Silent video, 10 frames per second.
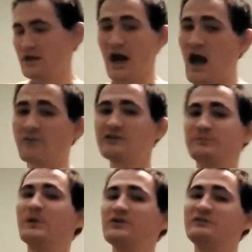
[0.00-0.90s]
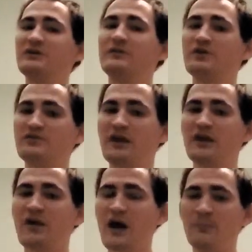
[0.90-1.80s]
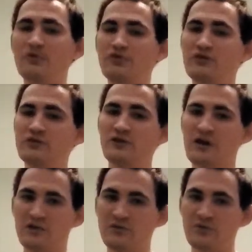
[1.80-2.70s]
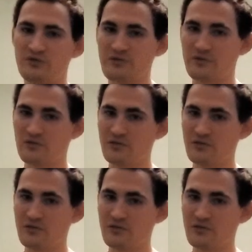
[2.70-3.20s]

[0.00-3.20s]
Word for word: I've experienced it firsthand how Apple treats their customers,